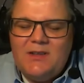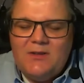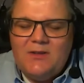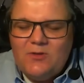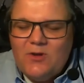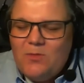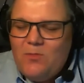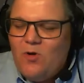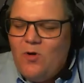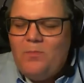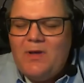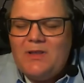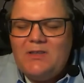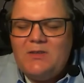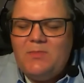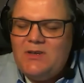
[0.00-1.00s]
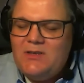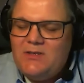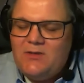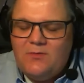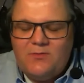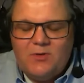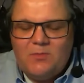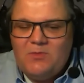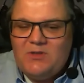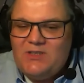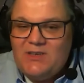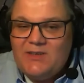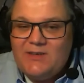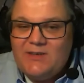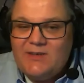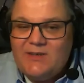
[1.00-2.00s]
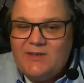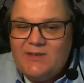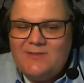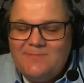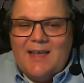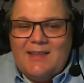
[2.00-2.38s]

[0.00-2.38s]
and the thermal compatibility of your materials.